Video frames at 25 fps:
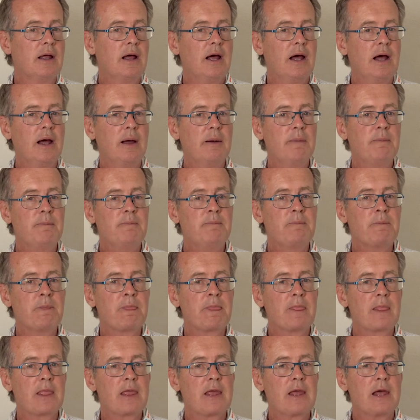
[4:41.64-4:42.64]
And
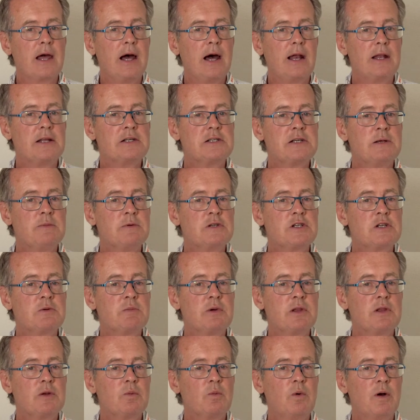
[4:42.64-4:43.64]
it seems to
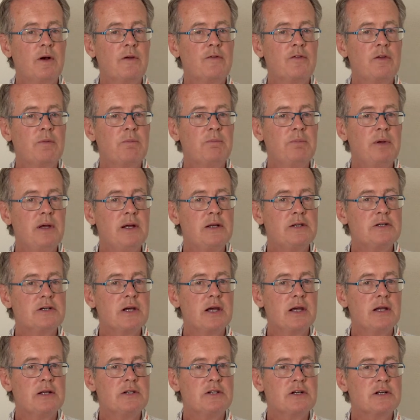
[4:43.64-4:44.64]
me that one of the big
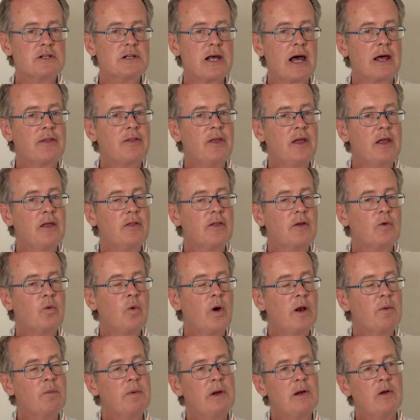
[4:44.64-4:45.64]
changes, I think that
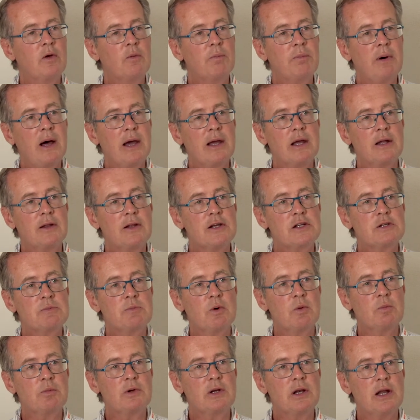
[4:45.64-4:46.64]
when we look back at this
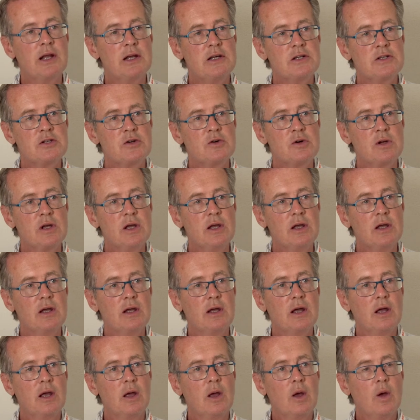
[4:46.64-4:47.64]
moment in history,
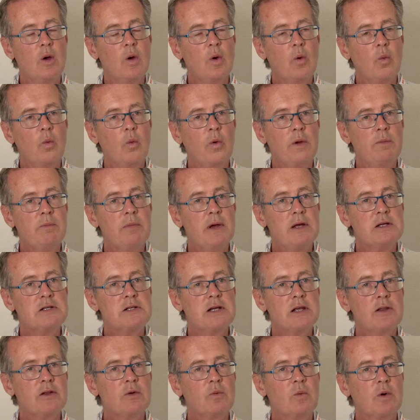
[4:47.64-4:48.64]
we may
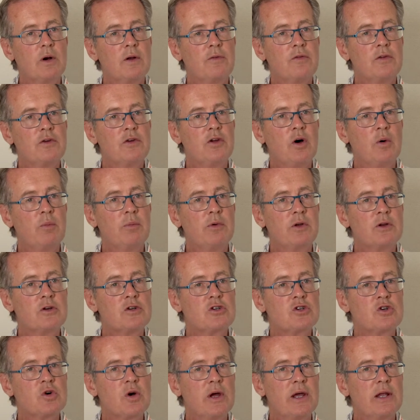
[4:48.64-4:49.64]
see that one of the dominant
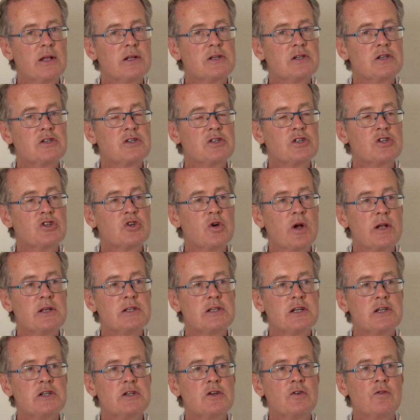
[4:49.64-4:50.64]
trends is the
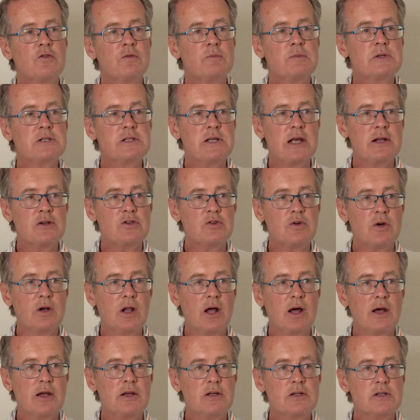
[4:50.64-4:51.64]
transition from
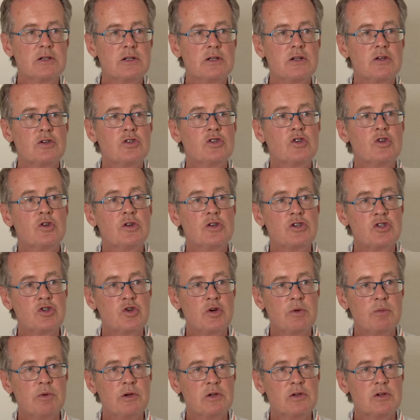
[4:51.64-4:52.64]
centralized to
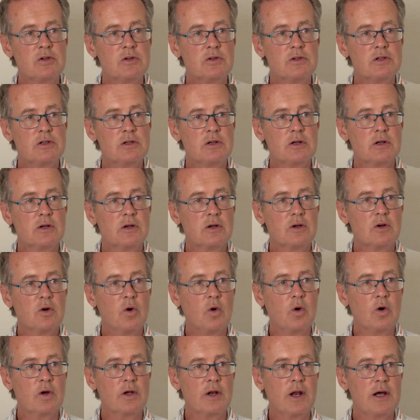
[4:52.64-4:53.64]
distributed
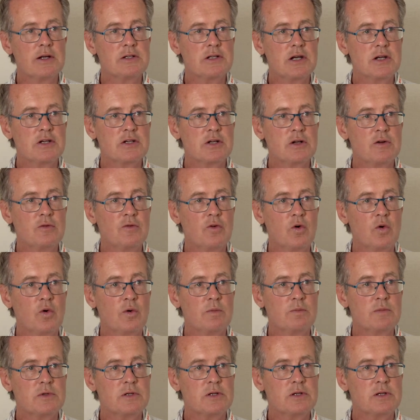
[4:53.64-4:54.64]
organizational
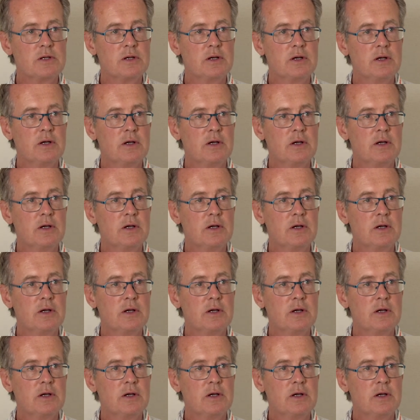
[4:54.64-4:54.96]
forms.